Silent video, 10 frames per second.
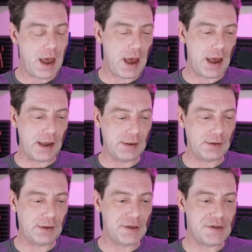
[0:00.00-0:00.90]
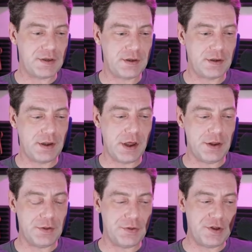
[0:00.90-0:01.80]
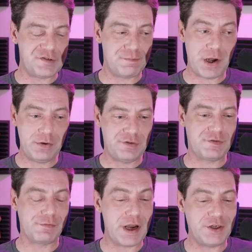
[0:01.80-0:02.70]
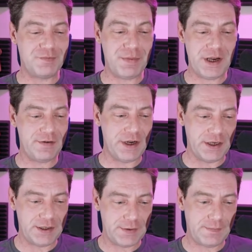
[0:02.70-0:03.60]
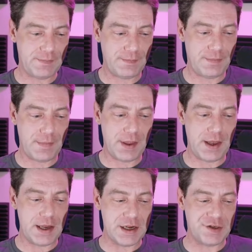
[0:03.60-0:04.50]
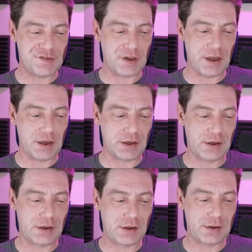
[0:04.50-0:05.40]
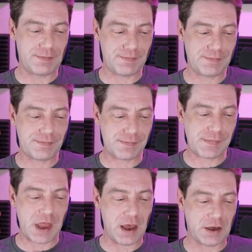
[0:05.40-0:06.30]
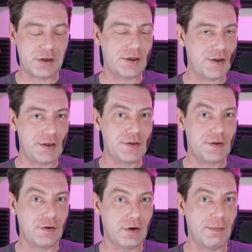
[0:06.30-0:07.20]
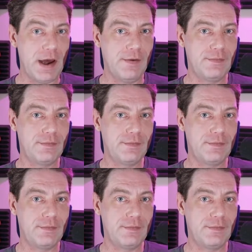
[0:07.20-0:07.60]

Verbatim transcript: And this post-rage period is a good thing to talk about.